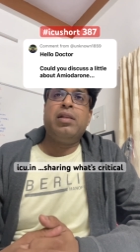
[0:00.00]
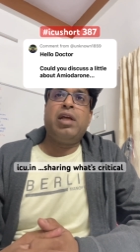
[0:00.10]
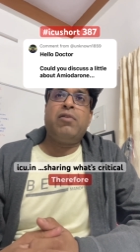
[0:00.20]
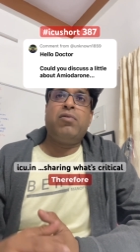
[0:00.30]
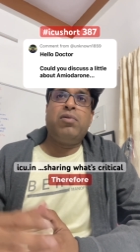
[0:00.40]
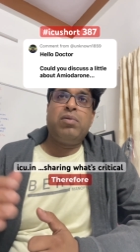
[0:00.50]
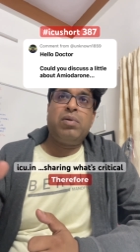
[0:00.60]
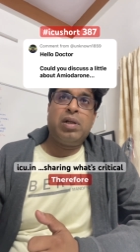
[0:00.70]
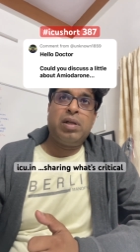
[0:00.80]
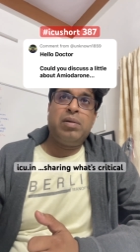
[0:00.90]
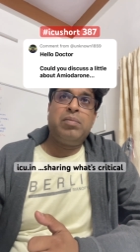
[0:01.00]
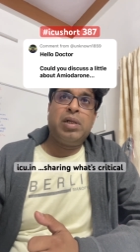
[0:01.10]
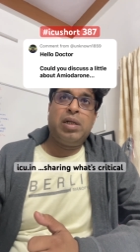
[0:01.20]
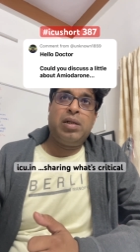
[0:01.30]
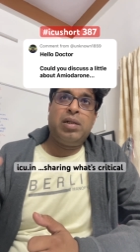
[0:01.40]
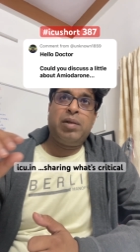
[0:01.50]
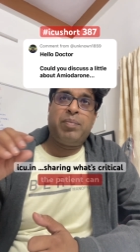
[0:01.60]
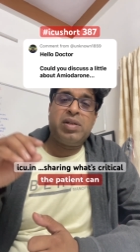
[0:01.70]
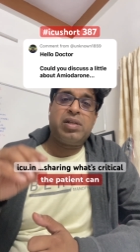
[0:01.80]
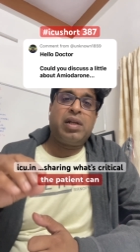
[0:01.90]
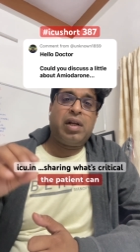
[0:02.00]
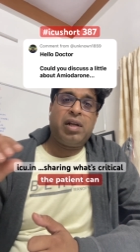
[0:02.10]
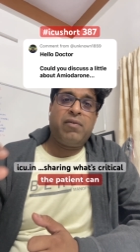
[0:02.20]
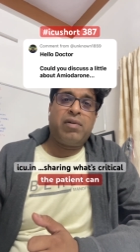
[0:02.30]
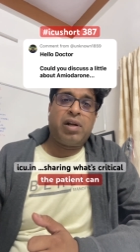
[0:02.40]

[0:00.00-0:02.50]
Therefore, uh, uh, the patient can